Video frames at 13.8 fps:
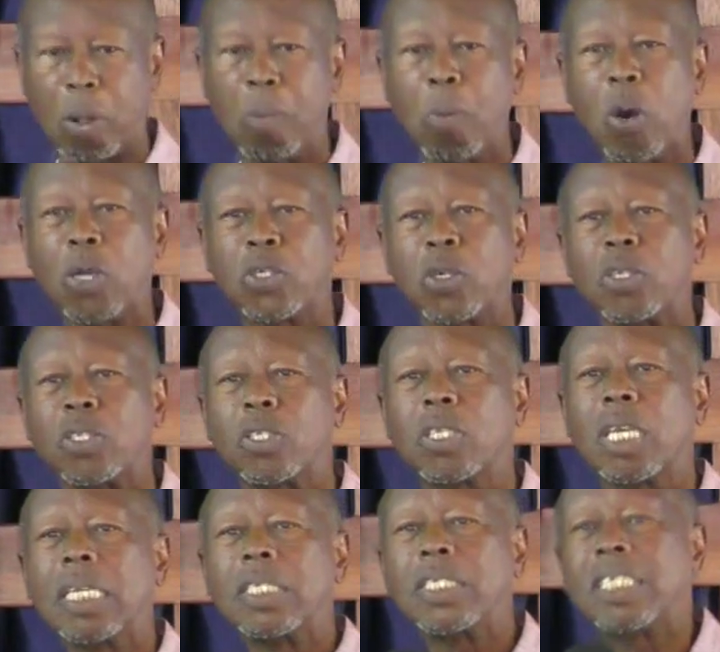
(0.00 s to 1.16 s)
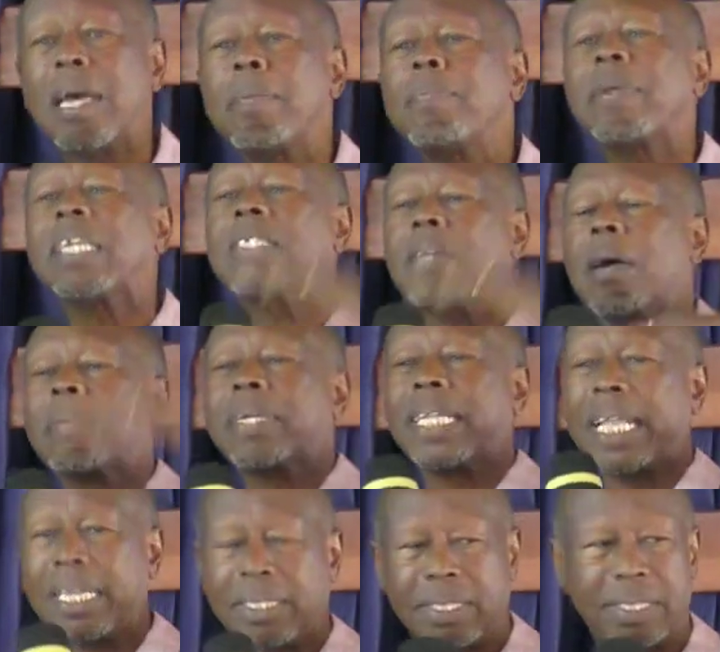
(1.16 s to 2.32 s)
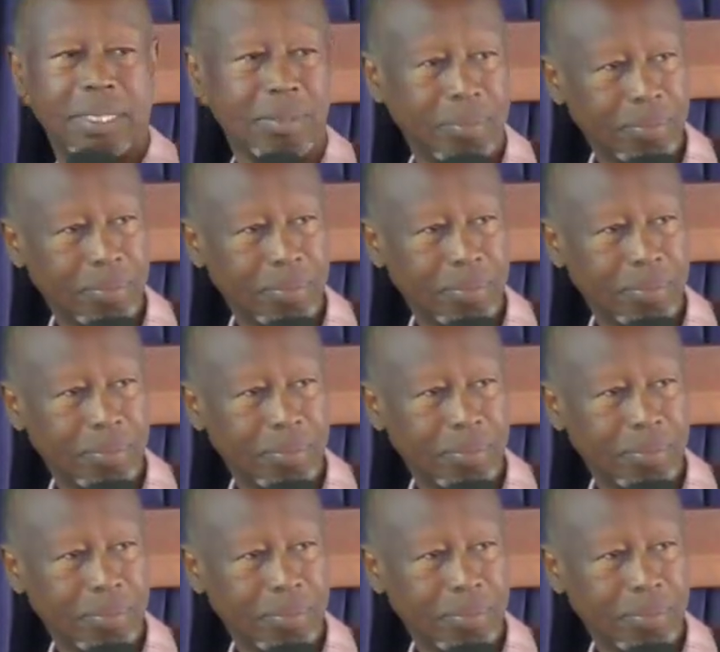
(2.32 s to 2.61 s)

promotions, jumping some grades.